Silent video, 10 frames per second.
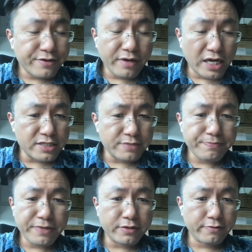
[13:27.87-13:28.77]
and
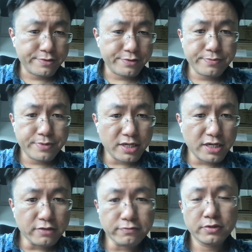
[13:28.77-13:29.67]
covering every single
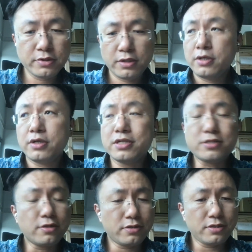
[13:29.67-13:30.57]
aspect of consumers'
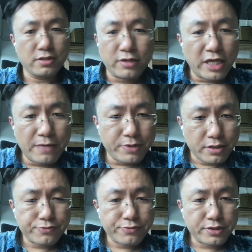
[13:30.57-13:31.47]
life. It's
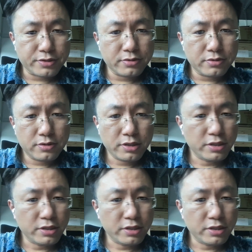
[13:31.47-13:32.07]
not happening in